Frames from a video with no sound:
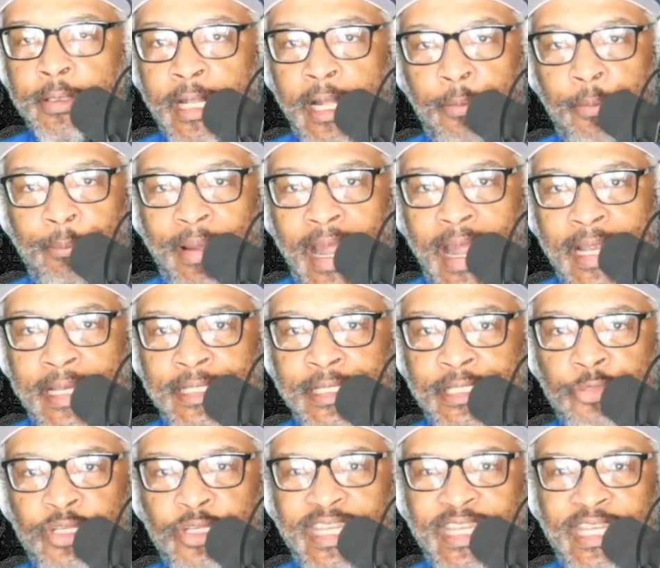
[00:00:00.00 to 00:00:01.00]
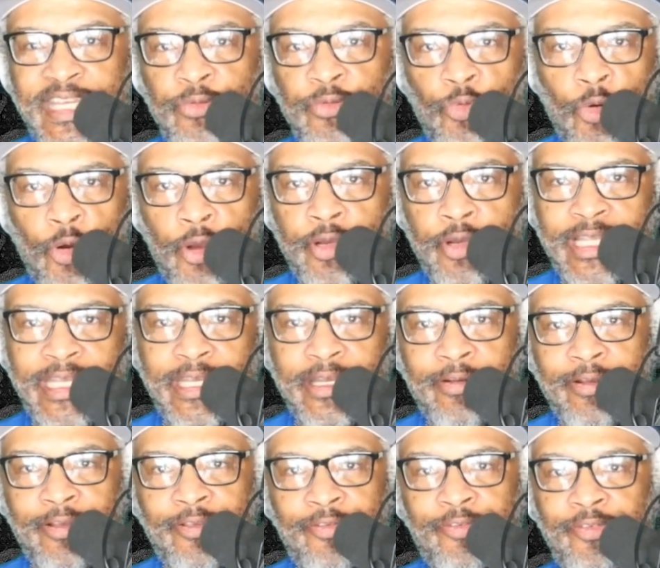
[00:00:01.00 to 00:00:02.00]
Now mind you, key word here
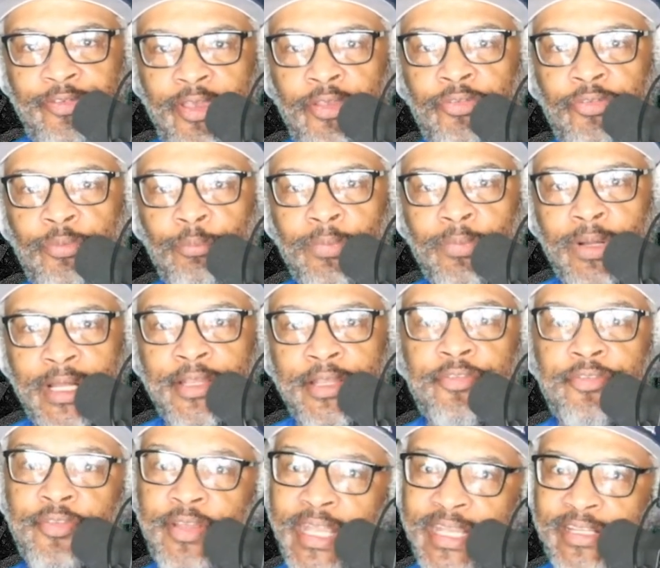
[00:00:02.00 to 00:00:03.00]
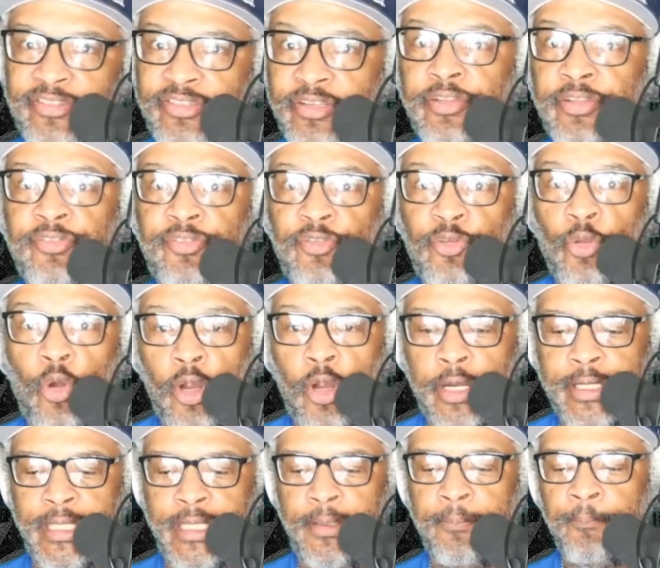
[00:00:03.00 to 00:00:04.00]
is 6 months. They just
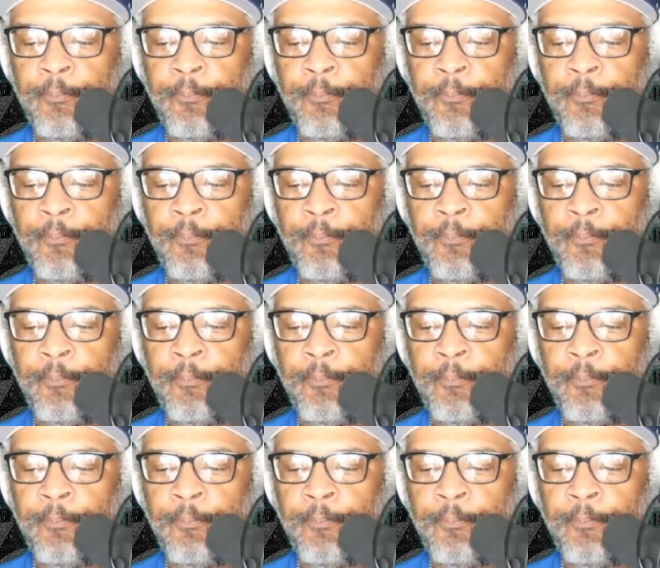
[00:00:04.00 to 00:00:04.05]
started.